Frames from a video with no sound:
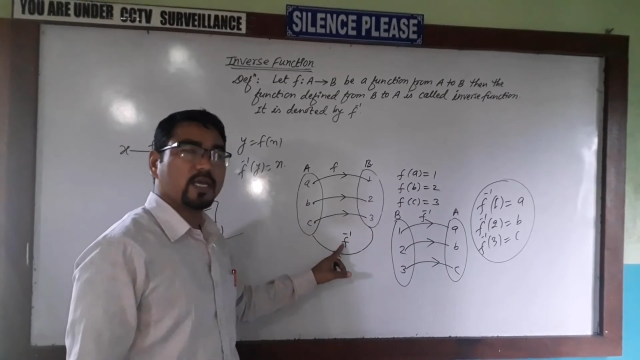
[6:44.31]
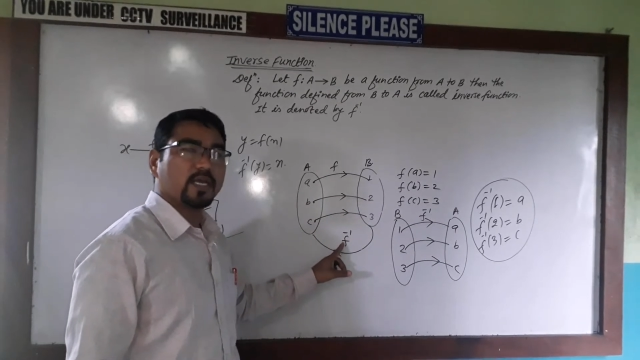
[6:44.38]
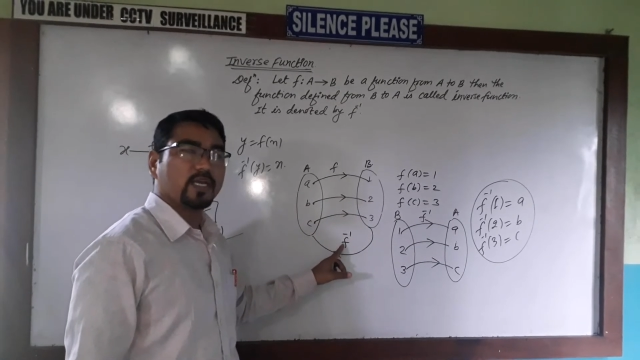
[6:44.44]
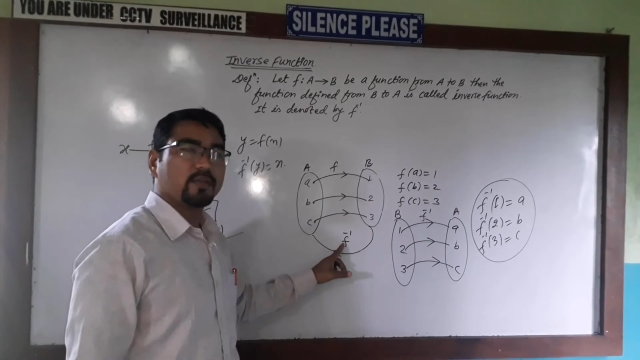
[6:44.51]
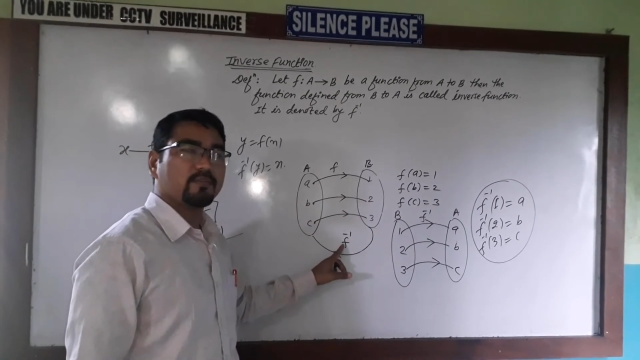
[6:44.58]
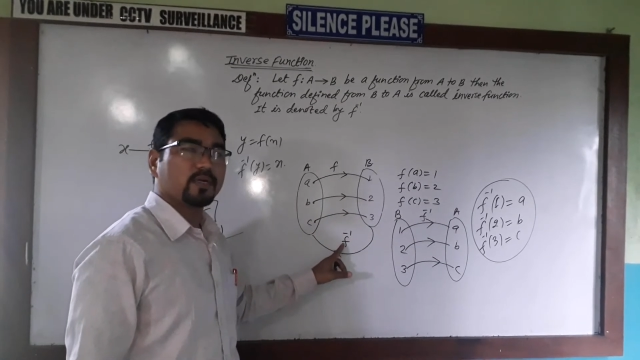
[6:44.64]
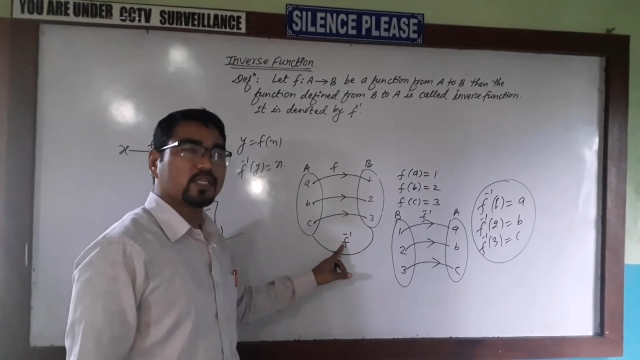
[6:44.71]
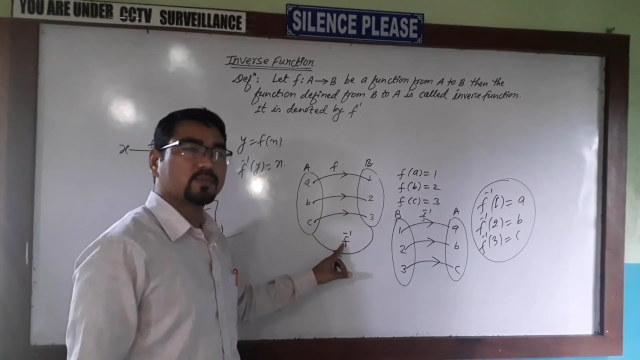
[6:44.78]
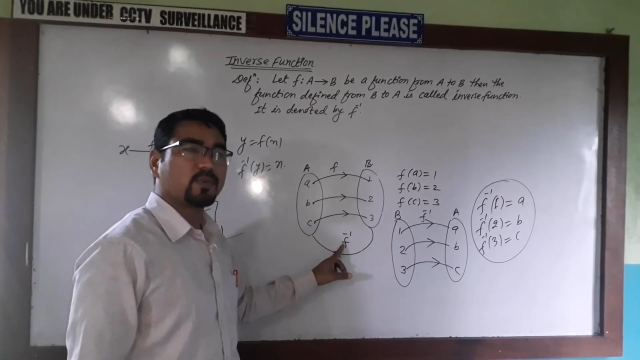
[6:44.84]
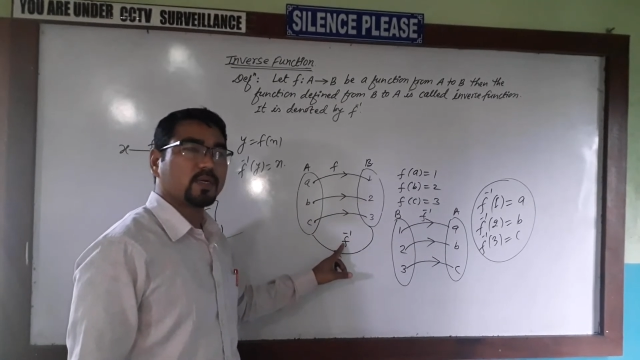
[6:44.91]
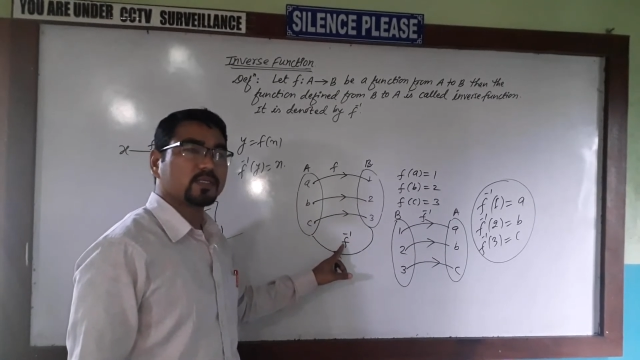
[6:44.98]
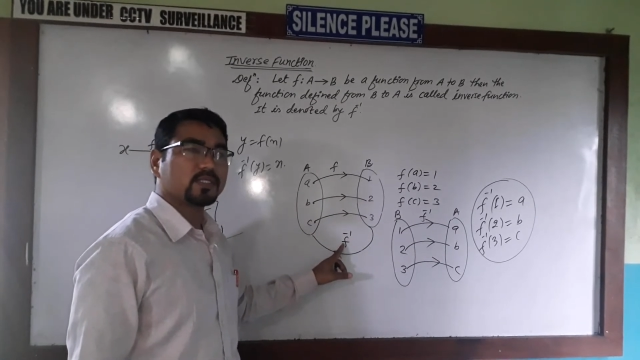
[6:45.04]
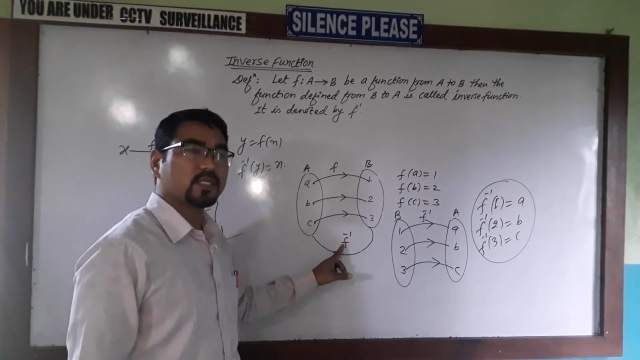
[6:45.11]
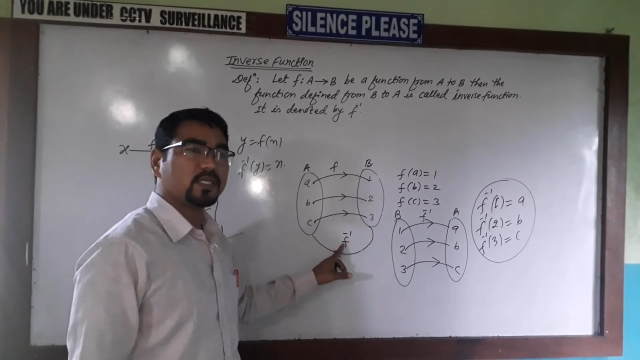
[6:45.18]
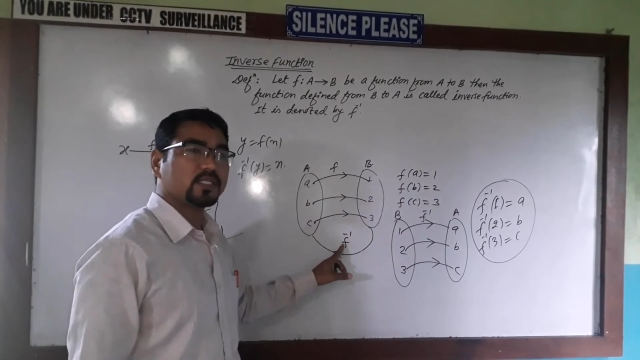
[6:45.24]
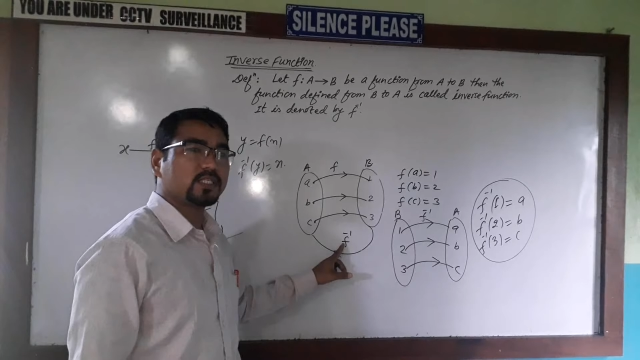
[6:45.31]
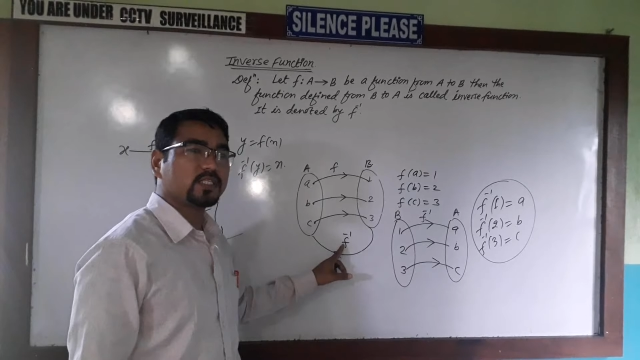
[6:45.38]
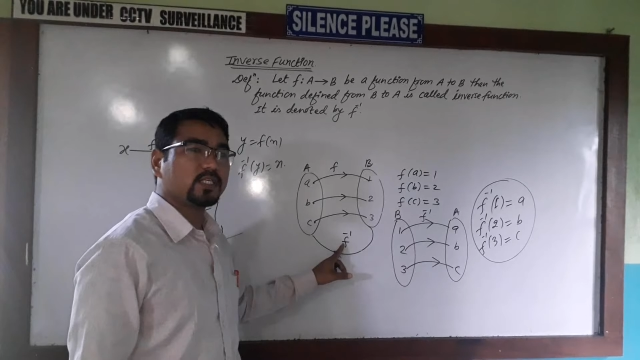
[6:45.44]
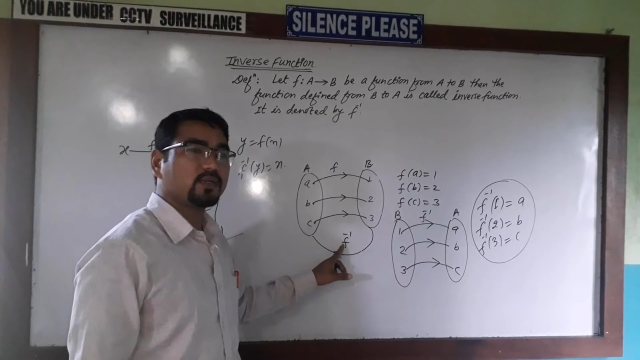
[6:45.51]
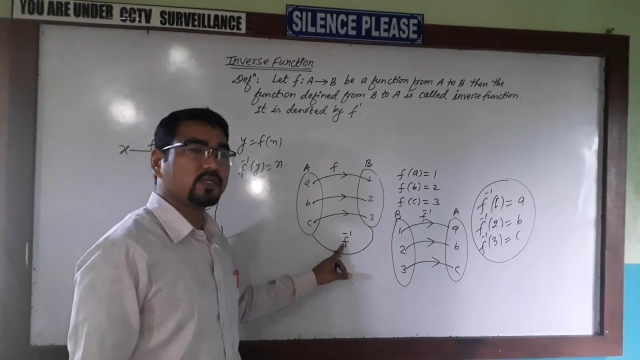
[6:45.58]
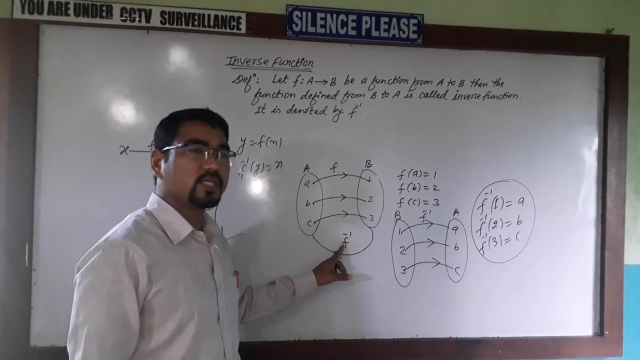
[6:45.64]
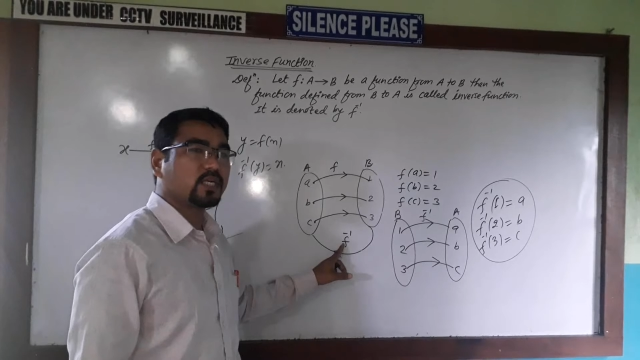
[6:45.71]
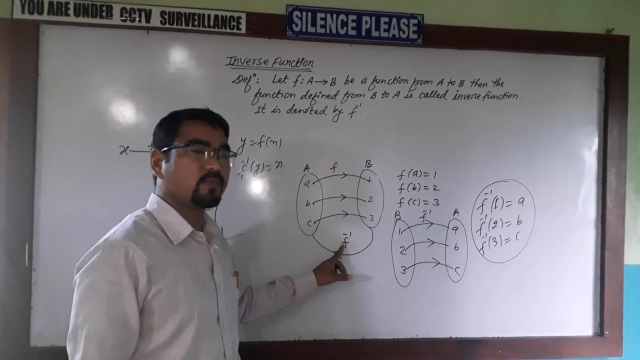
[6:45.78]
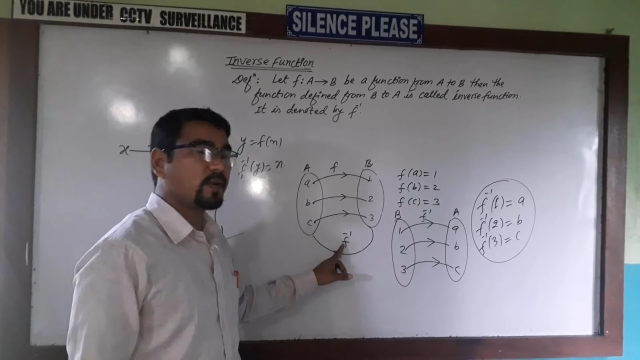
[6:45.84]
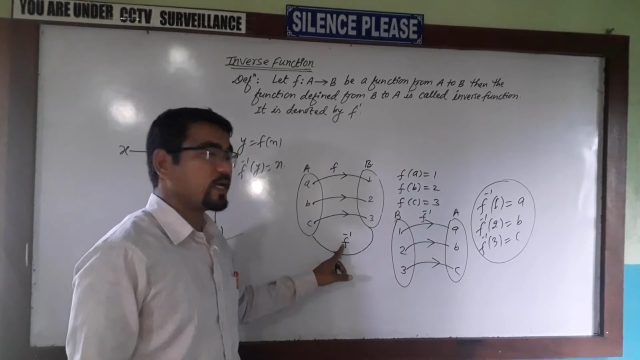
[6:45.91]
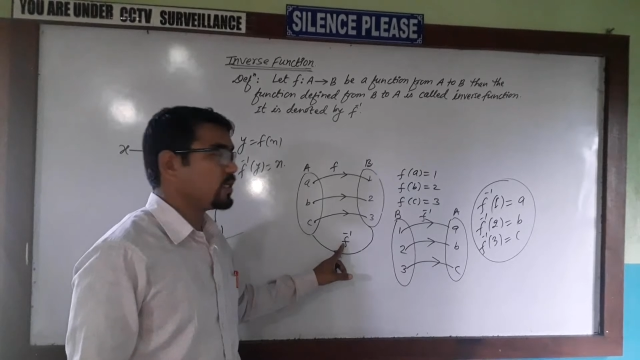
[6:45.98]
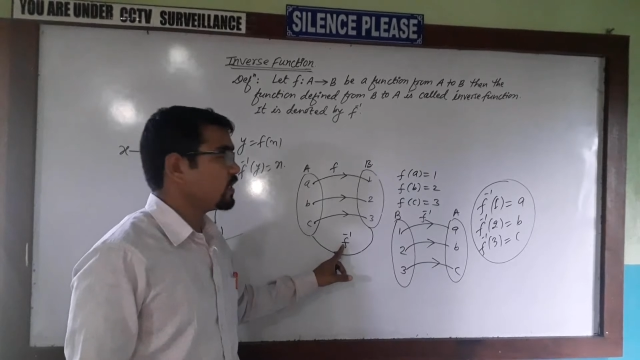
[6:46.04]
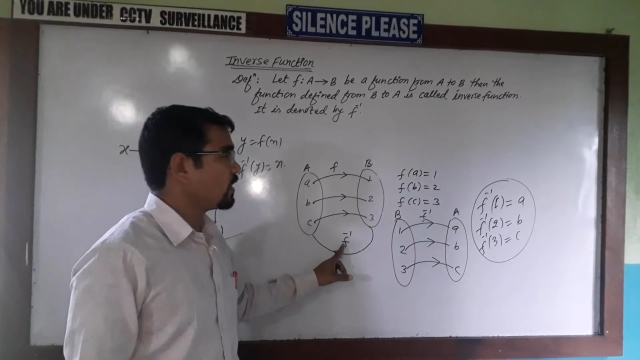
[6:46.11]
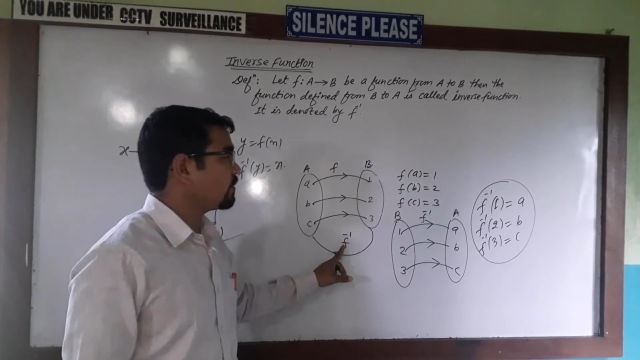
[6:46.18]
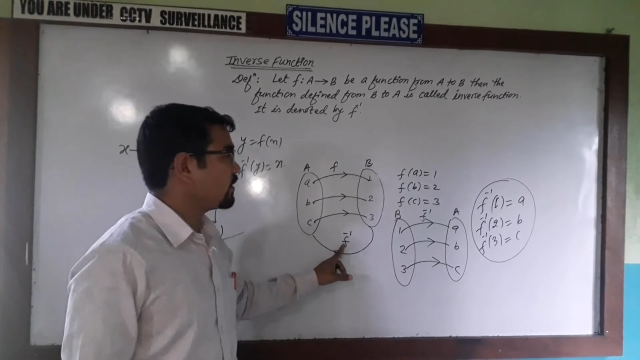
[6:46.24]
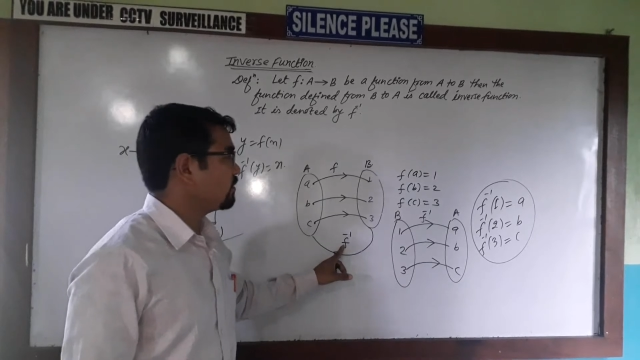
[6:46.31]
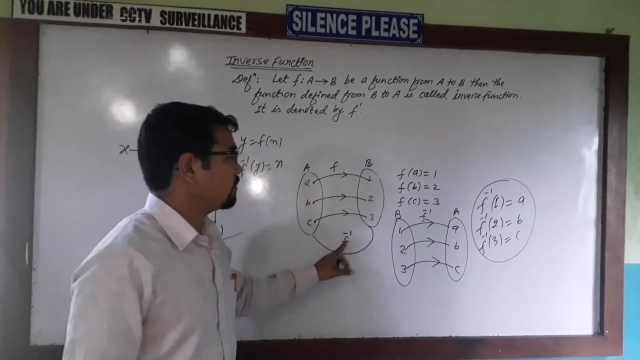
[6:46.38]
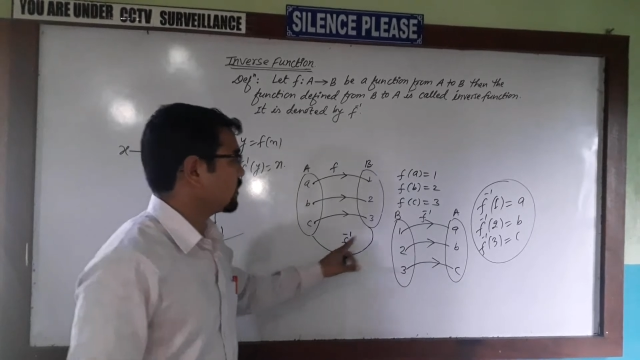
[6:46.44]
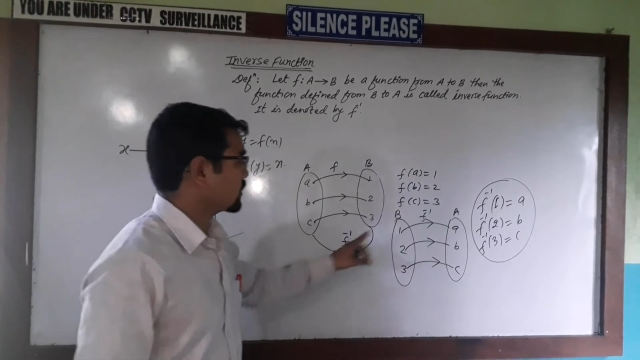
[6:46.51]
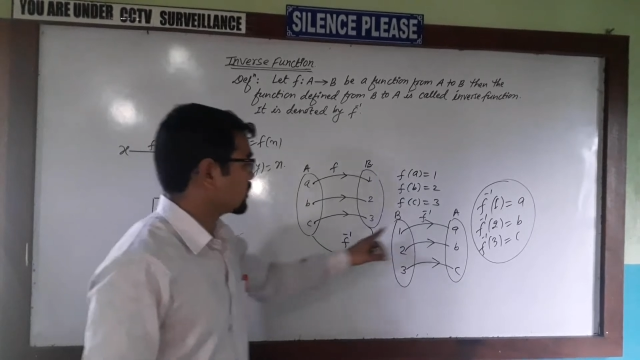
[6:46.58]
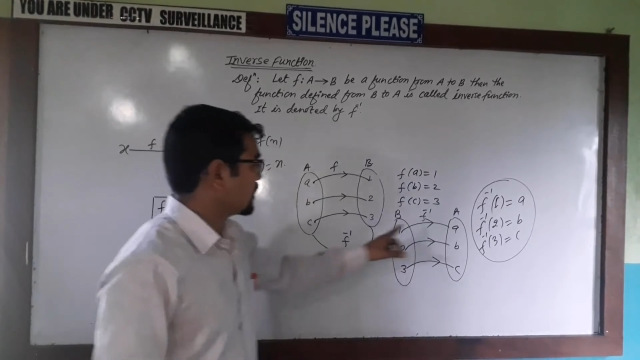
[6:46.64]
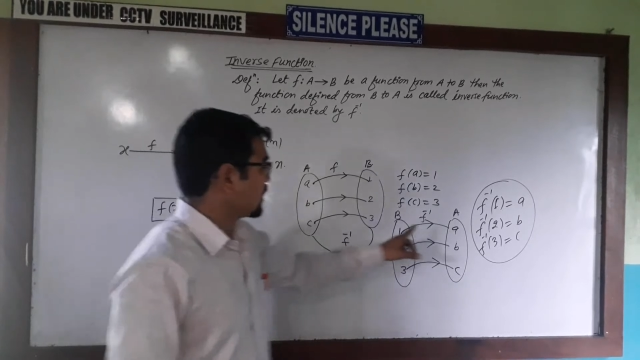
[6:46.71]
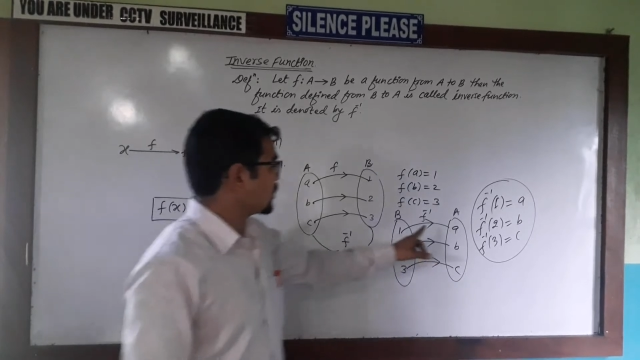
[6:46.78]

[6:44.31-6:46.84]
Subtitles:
Inverse function is denoted by F inverse.